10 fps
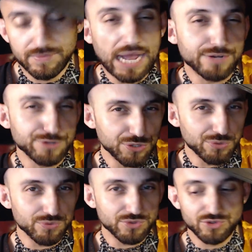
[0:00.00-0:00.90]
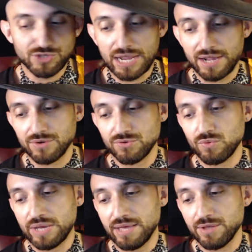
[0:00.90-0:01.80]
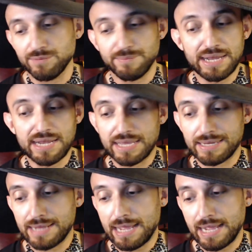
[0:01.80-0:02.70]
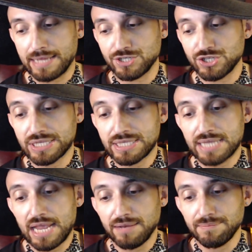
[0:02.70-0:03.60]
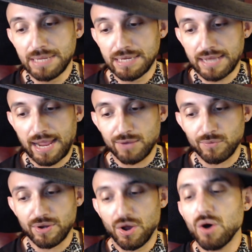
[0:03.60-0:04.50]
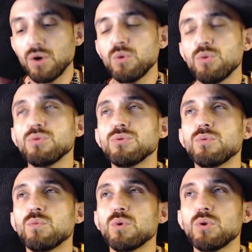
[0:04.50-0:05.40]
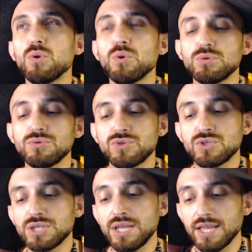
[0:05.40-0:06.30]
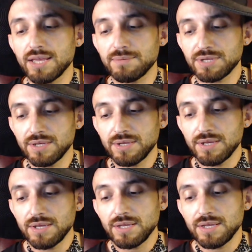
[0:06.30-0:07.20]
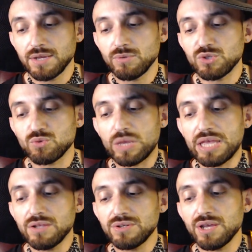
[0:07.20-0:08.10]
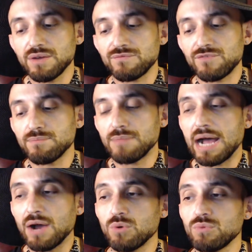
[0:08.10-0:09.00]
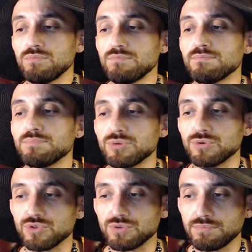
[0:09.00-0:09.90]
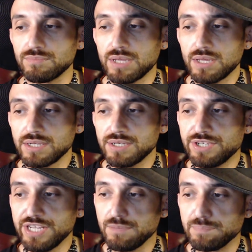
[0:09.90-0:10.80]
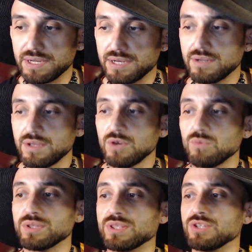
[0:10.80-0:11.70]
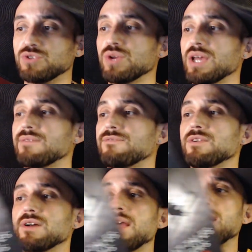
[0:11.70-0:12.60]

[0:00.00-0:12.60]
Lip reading: I knew the sound well many a night, just at midnight, when all the world slept. It was welled up from my own bosom, deepening with the dreadful